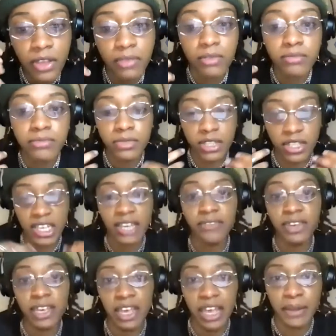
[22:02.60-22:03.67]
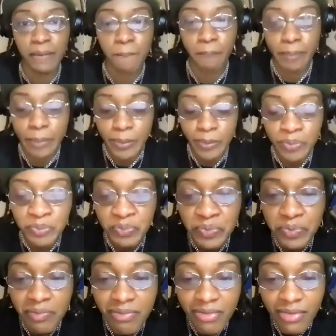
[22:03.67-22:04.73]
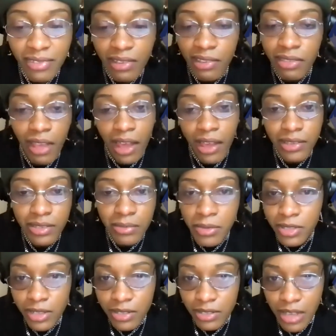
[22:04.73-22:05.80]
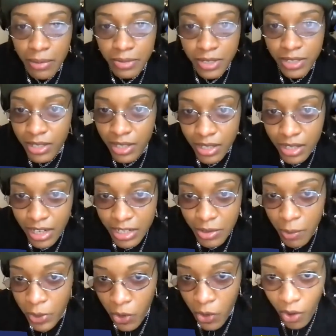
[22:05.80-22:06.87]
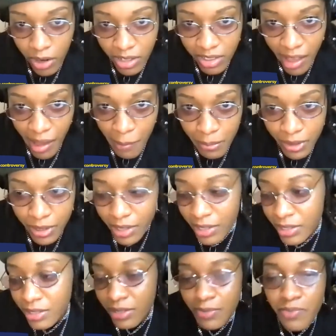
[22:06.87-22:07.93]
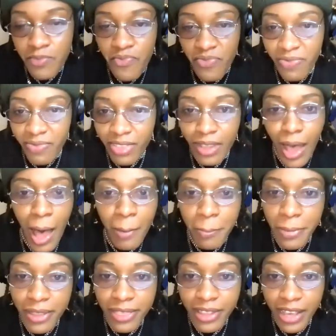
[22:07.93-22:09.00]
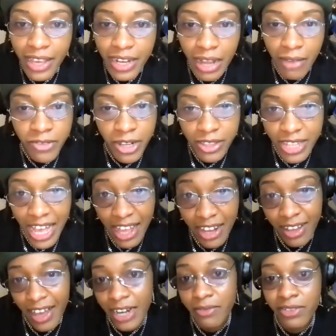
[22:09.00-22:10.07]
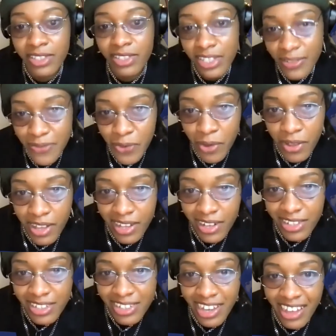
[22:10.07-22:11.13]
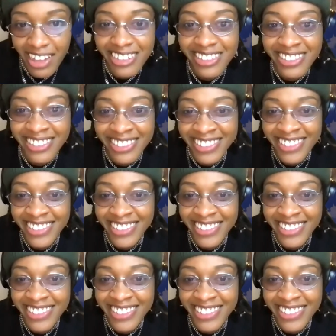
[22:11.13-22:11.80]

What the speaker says: on the giving end. And that is a misconception, clearly. That's why we call it that, because I've been there and I've done that, and I got a receipt for it, honey child.